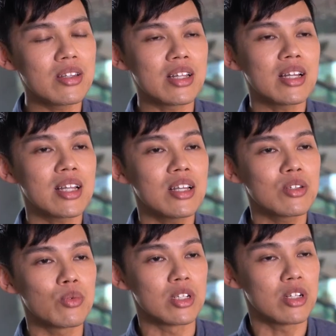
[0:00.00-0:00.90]
data
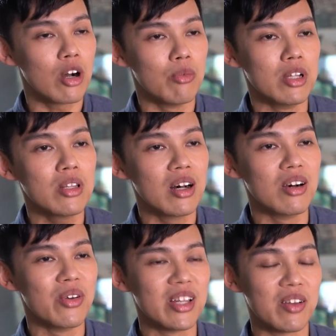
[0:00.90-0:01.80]
science wasn't common
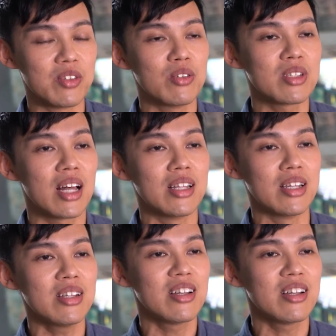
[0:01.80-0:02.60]
when I'm still studying.